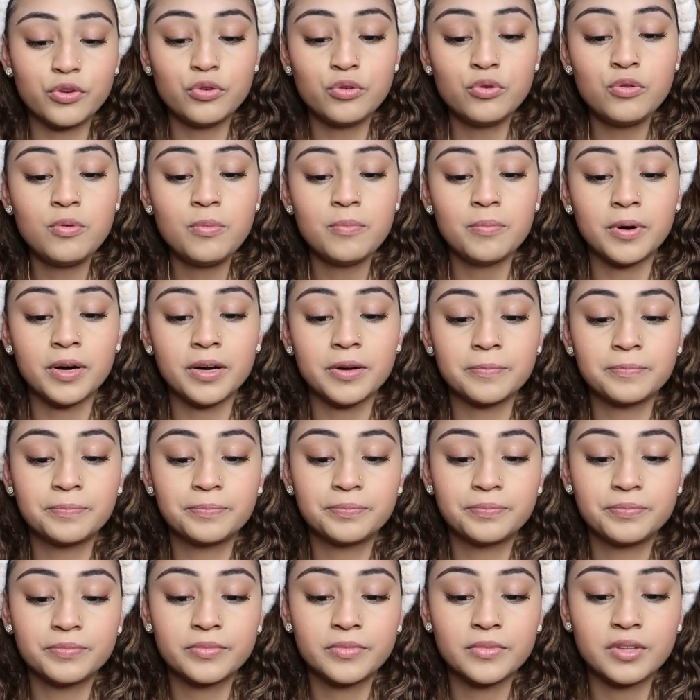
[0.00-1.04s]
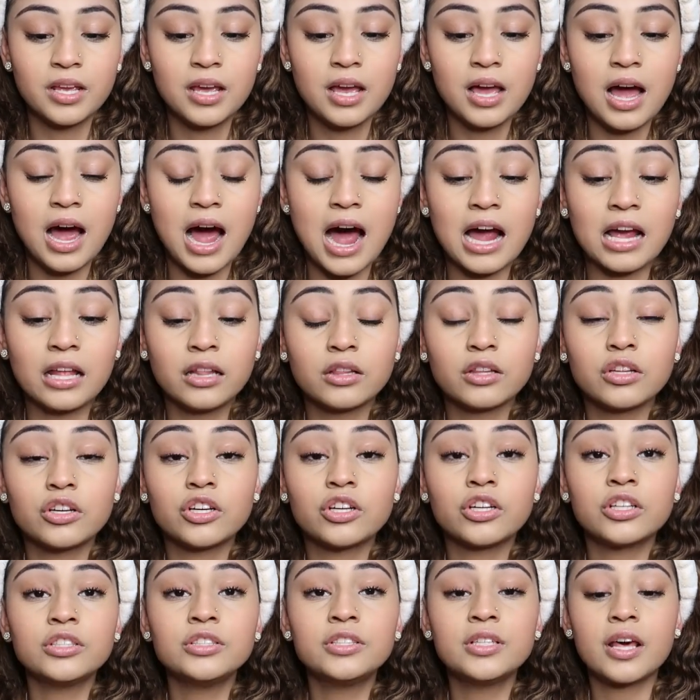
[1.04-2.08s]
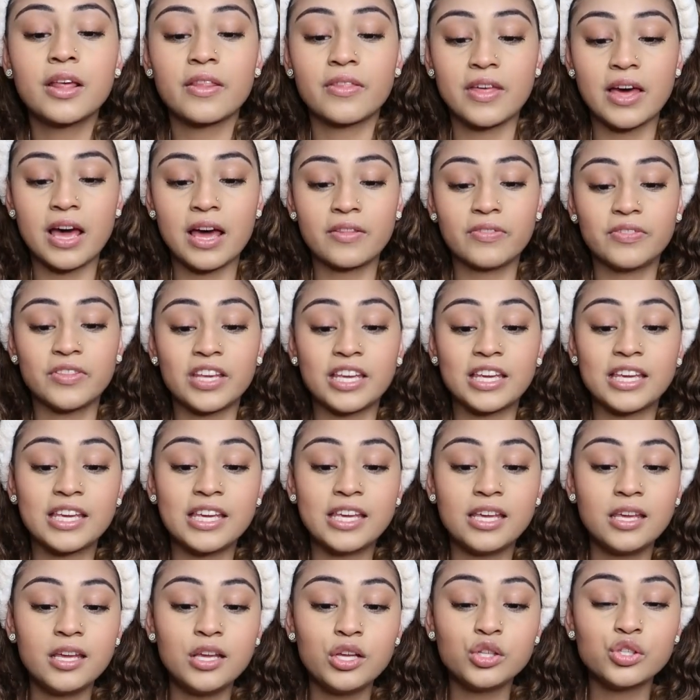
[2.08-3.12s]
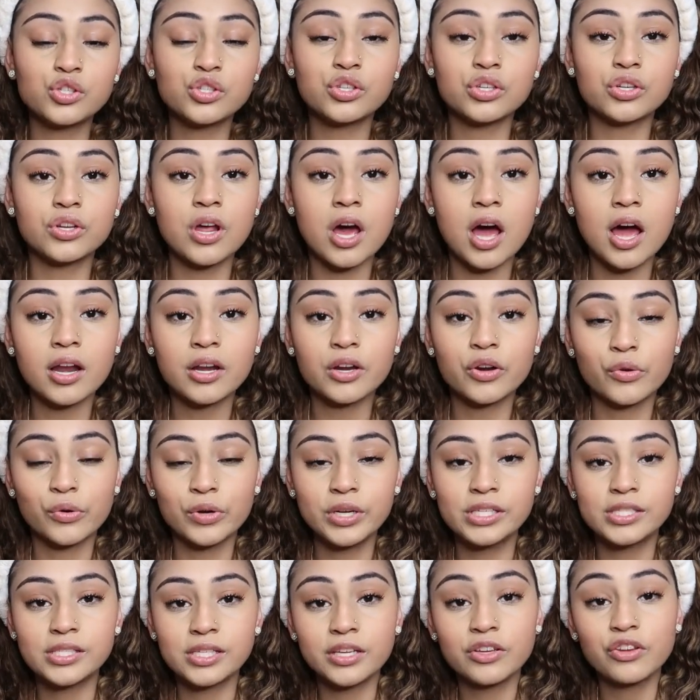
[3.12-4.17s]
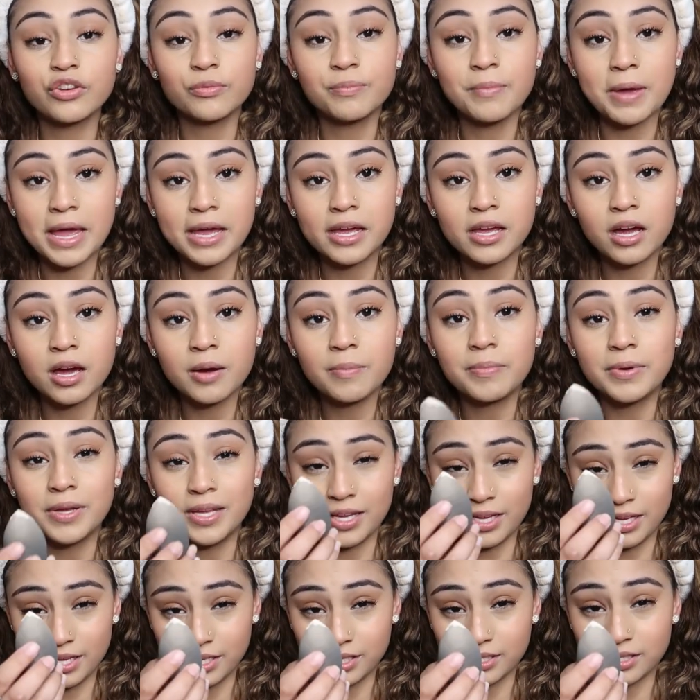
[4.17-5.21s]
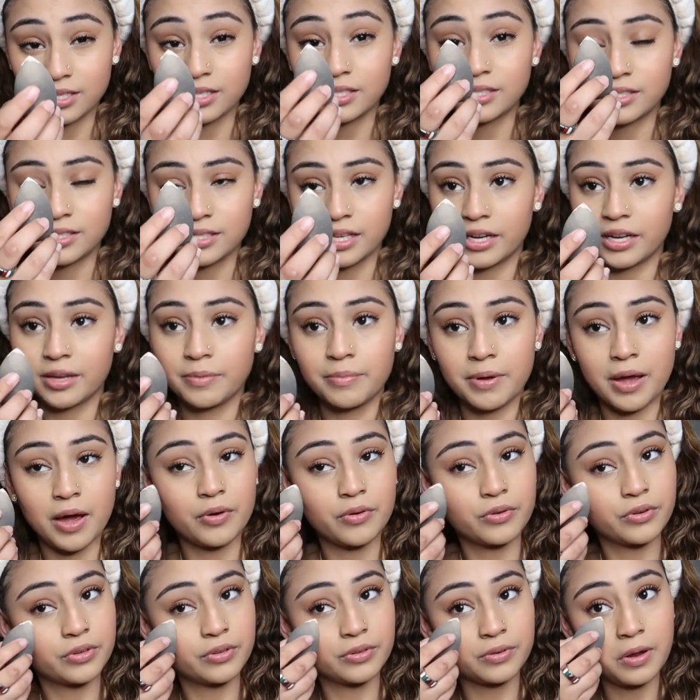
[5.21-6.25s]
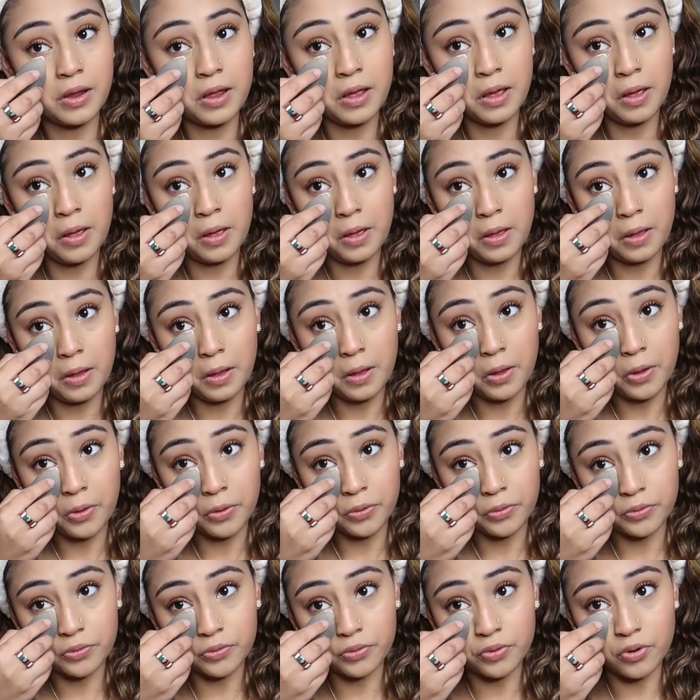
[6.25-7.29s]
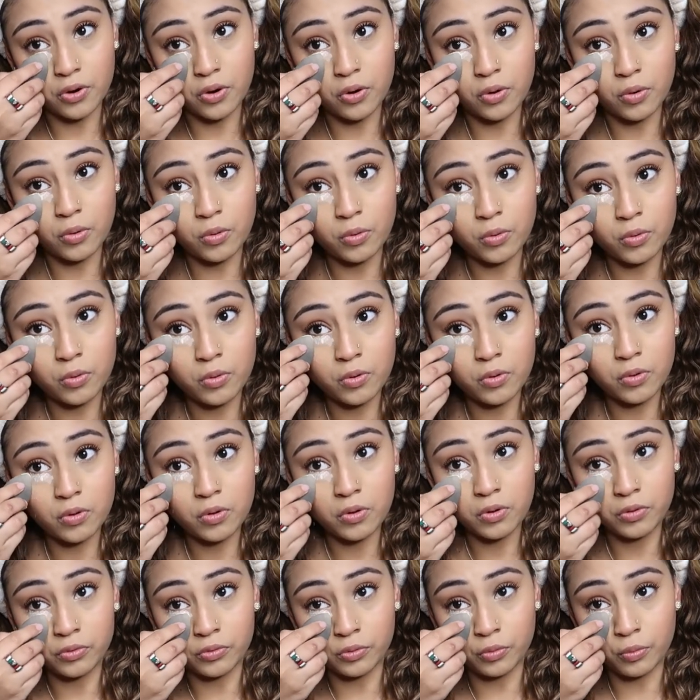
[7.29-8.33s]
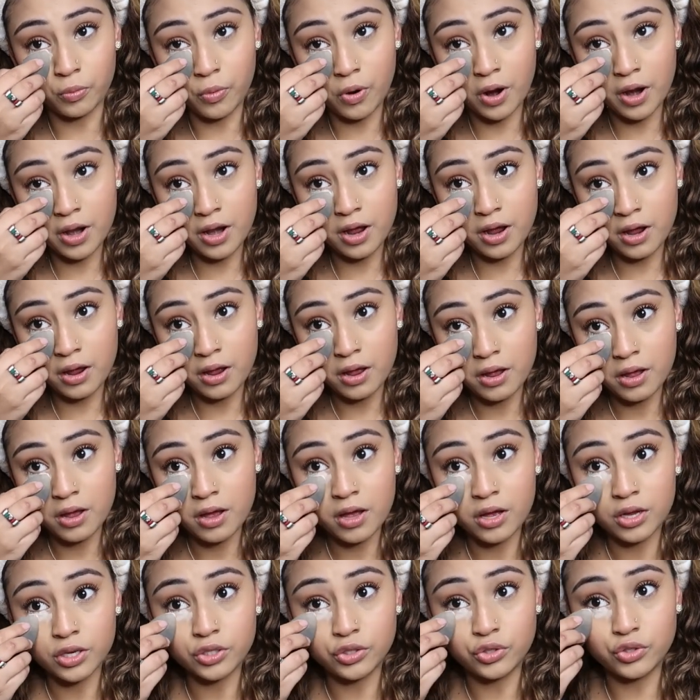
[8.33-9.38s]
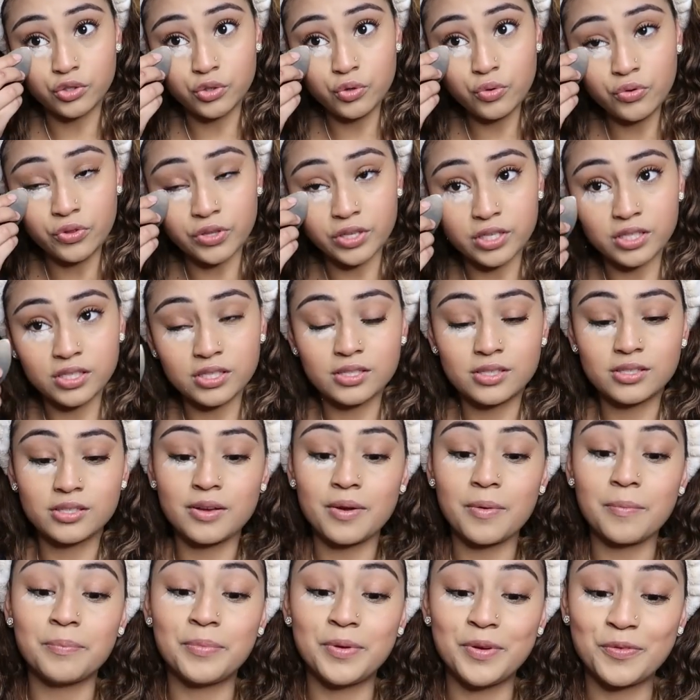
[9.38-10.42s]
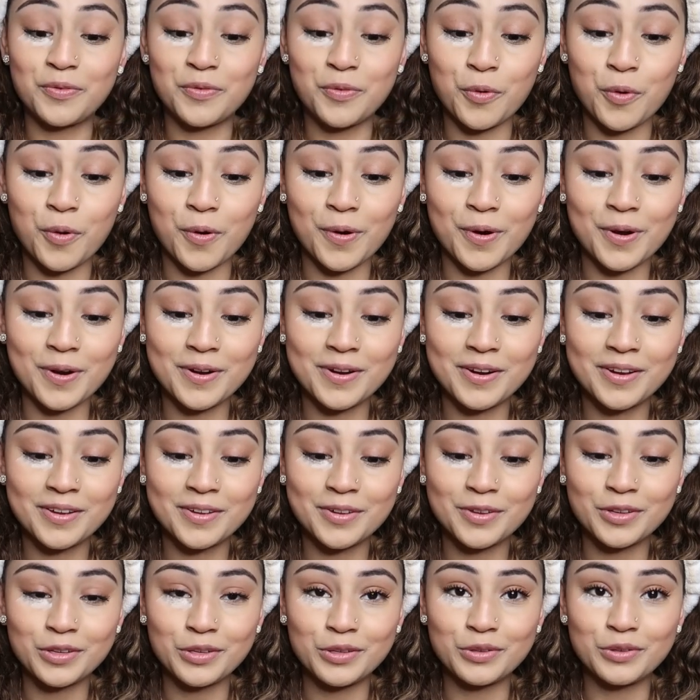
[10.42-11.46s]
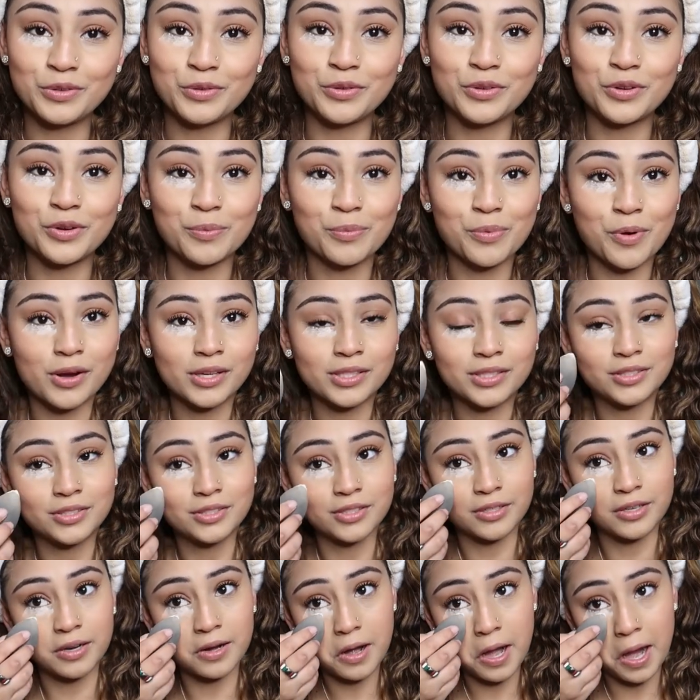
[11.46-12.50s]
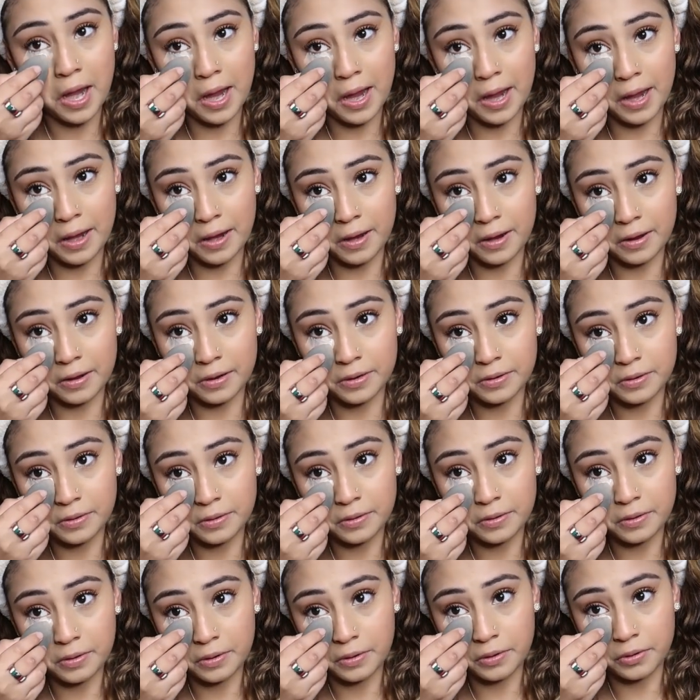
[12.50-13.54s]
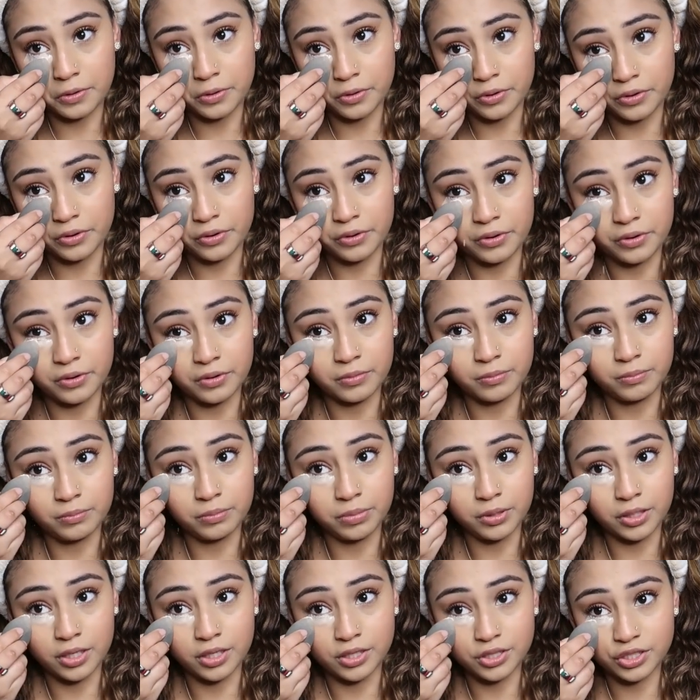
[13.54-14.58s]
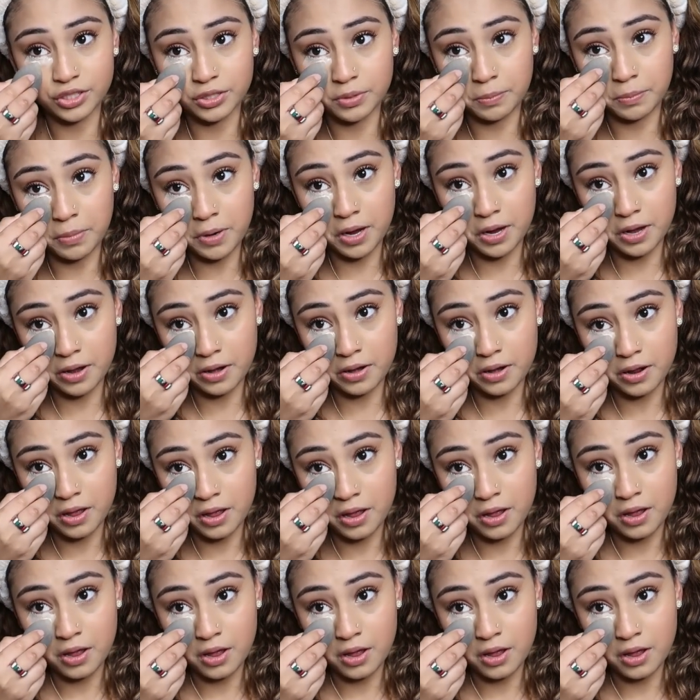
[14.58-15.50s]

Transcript: you, but I learned that the key to not creasing your makeup is setting powder. So, you wanna do this before you do your bronzer and your blush. But